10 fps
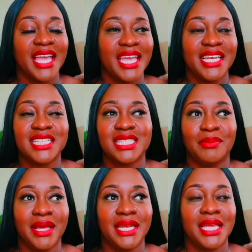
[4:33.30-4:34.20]
can't
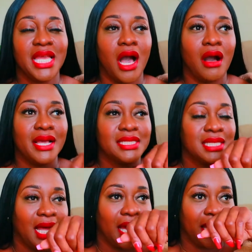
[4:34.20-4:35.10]
explain it, y'all.
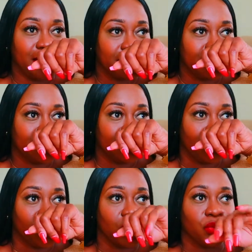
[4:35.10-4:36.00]
It's like
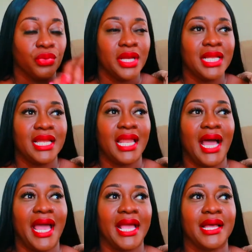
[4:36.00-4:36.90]
really
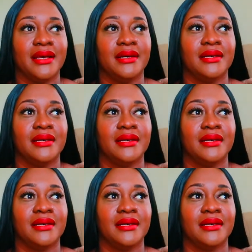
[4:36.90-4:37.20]
like